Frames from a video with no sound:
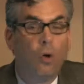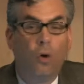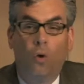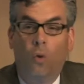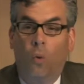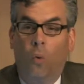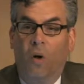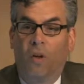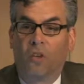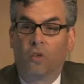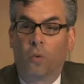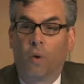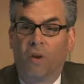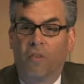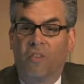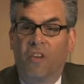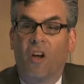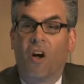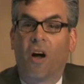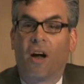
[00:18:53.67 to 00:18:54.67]
who was one
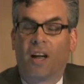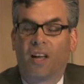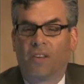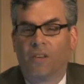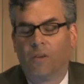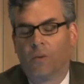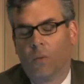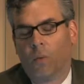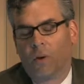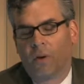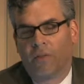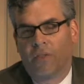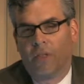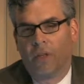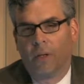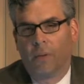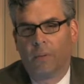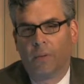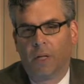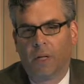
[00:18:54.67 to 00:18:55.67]
of
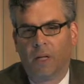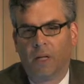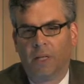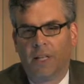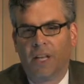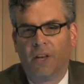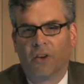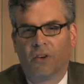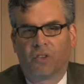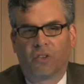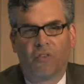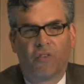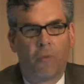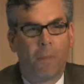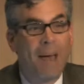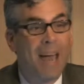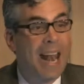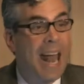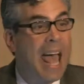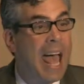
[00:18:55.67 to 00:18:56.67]
the leaders of the
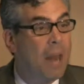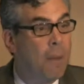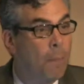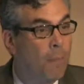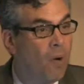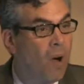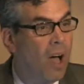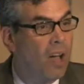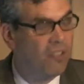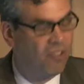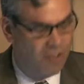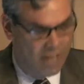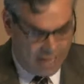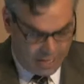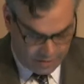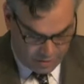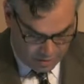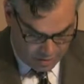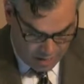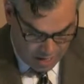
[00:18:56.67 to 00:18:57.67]
Manhattan
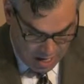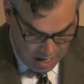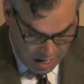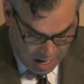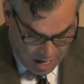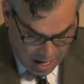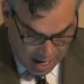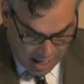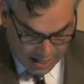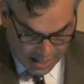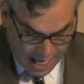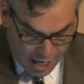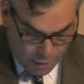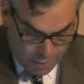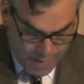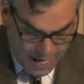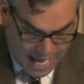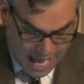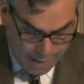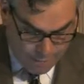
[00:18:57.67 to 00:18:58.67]
Project,
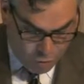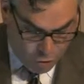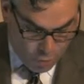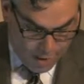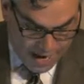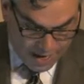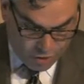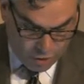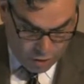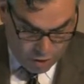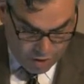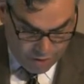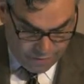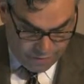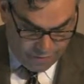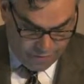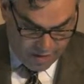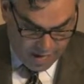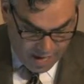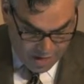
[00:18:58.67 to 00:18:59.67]
later became director
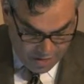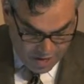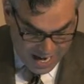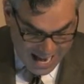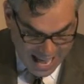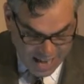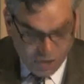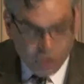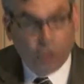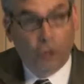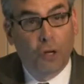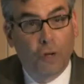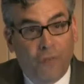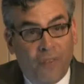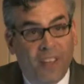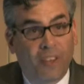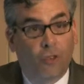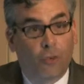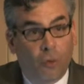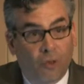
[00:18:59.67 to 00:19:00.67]
of the National
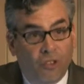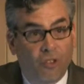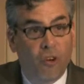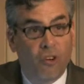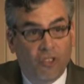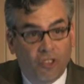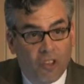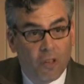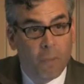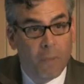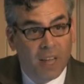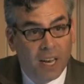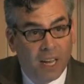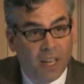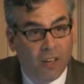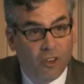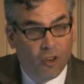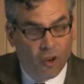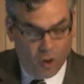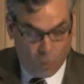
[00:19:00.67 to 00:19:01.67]
Defense Research
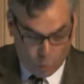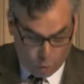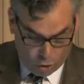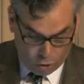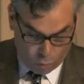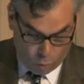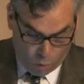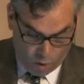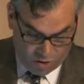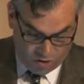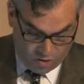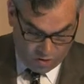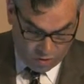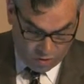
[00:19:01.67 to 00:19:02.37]
Committee during World War